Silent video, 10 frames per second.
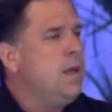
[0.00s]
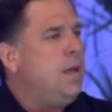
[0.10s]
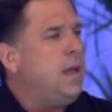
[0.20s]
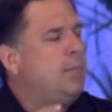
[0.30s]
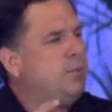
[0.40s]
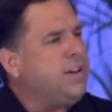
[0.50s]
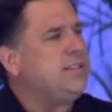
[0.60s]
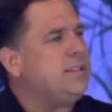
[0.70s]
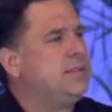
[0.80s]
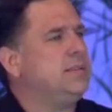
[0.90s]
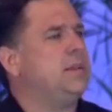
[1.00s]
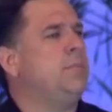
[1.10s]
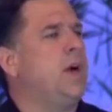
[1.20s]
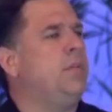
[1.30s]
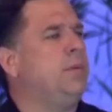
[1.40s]
And it brings
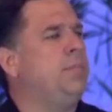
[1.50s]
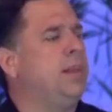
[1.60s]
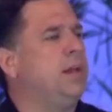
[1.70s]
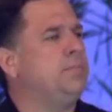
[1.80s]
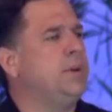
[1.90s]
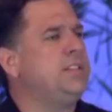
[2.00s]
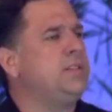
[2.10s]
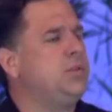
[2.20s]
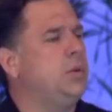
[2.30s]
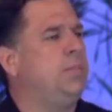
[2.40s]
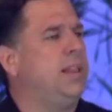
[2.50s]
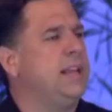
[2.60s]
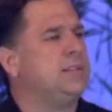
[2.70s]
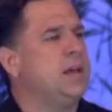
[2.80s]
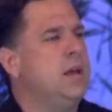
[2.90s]
us to a
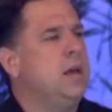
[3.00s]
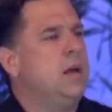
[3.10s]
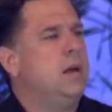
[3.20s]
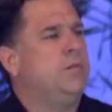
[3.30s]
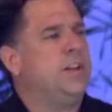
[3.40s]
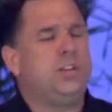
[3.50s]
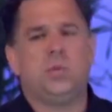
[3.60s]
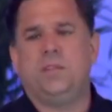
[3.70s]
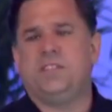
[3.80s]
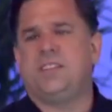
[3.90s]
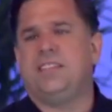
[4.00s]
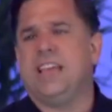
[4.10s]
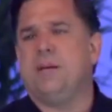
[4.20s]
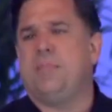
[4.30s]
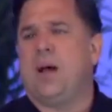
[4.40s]
place for each one of us to
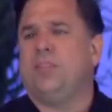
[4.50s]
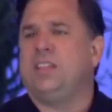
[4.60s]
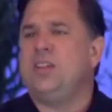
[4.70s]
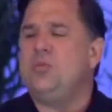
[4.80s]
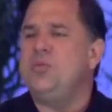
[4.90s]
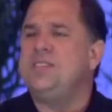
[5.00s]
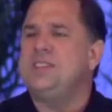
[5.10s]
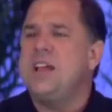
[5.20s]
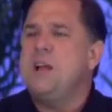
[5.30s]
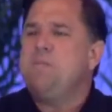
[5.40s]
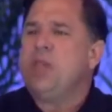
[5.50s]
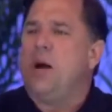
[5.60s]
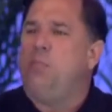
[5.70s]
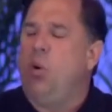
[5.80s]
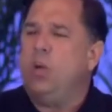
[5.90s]
think about, that there was a
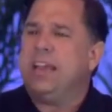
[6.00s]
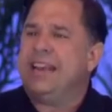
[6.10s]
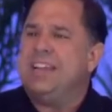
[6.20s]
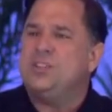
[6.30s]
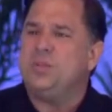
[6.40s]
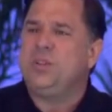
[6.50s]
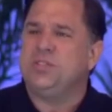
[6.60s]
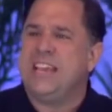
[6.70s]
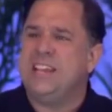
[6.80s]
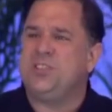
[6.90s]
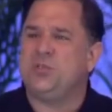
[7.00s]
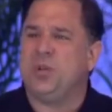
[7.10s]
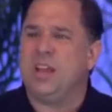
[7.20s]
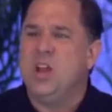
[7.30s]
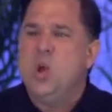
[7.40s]
point in Israel's
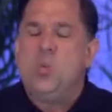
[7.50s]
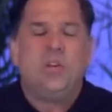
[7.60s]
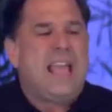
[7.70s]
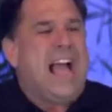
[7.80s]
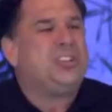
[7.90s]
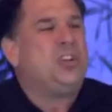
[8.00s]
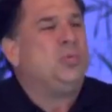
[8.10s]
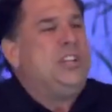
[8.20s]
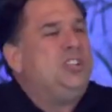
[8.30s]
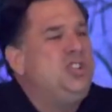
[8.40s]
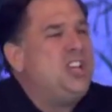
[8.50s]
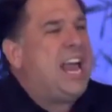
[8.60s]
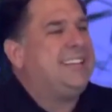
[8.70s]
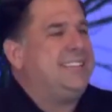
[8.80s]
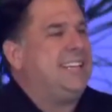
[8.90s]
history where they actually
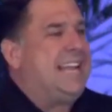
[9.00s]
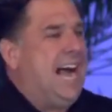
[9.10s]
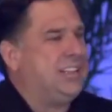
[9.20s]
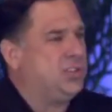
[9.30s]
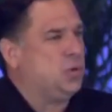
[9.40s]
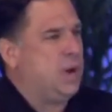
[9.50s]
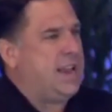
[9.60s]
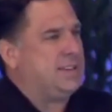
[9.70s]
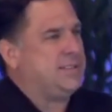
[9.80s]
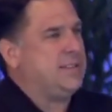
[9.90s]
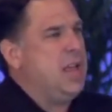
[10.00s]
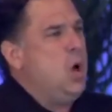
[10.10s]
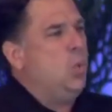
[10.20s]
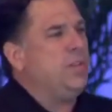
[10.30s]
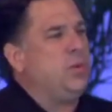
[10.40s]
rejected God's grace,
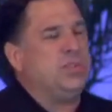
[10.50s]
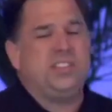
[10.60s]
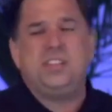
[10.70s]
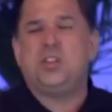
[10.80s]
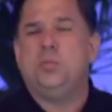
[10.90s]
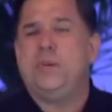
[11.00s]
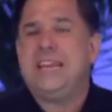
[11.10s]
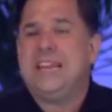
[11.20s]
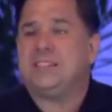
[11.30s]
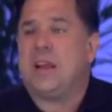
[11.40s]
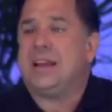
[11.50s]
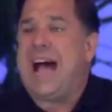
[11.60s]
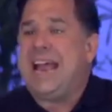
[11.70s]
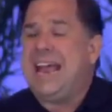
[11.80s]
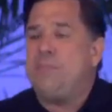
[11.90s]
where there was disobedience, and
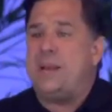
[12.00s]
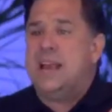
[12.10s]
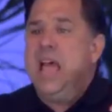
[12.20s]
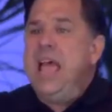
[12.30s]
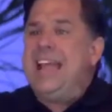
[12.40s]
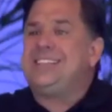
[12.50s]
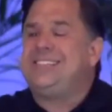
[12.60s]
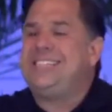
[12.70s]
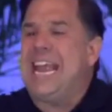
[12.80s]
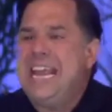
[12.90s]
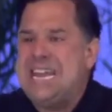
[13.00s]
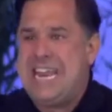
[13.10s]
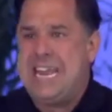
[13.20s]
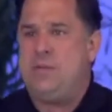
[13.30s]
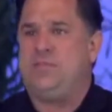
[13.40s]
God had been
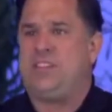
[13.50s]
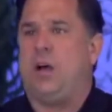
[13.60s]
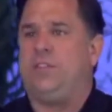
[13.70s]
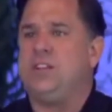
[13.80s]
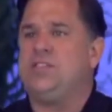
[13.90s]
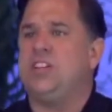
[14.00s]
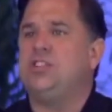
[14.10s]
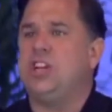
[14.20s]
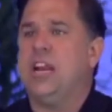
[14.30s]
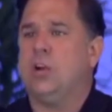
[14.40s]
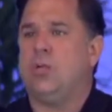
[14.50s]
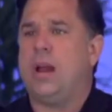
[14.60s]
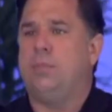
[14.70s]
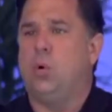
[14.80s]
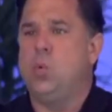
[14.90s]
extending himself in such an
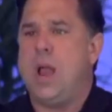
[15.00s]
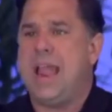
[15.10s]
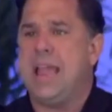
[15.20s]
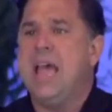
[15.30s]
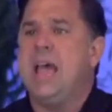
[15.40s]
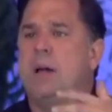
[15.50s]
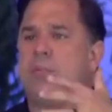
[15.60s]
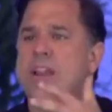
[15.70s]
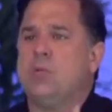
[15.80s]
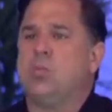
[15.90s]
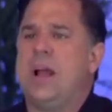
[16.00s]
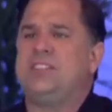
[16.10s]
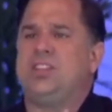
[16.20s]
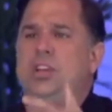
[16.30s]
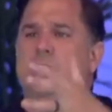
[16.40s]
incredible way and bringing
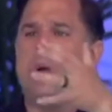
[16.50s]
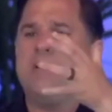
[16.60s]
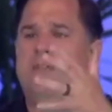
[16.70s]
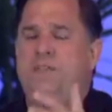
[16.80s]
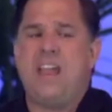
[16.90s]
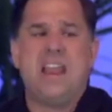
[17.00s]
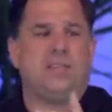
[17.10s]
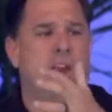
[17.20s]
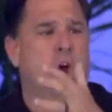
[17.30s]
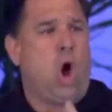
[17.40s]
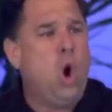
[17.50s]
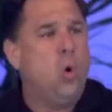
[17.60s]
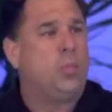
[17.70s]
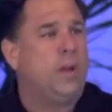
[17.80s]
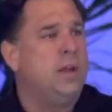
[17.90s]
rescue and faith and
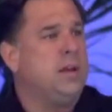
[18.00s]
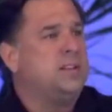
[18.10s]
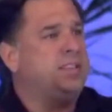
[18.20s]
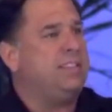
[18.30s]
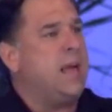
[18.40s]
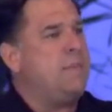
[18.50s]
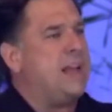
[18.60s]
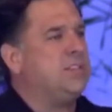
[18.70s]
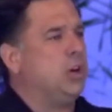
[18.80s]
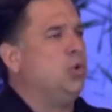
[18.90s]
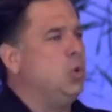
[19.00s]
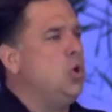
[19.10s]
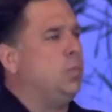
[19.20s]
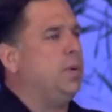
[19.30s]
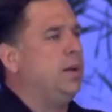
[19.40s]
hope to them as a
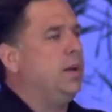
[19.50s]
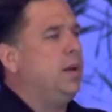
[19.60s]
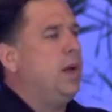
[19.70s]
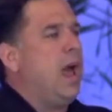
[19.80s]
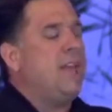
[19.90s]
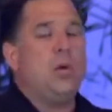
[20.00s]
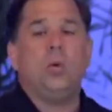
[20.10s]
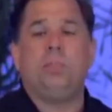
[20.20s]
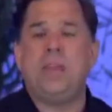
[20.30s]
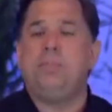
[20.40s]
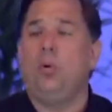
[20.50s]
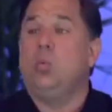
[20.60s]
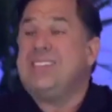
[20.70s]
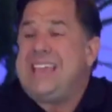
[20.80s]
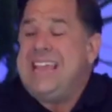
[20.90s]
group. And there were people
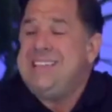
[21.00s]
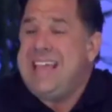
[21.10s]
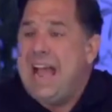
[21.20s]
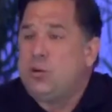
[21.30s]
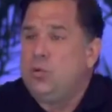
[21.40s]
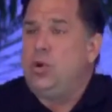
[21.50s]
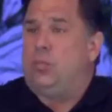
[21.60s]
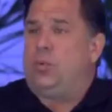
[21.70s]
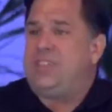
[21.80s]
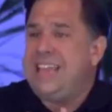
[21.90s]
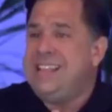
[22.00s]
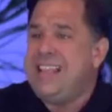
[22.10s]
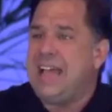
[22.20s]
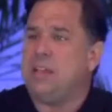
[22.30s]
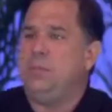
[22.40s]
within that group, within
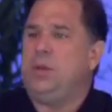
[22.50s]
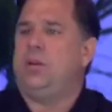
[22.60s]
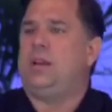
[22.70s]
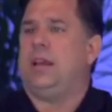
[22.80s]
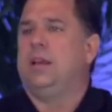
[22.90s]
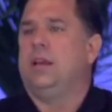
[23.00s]
that community,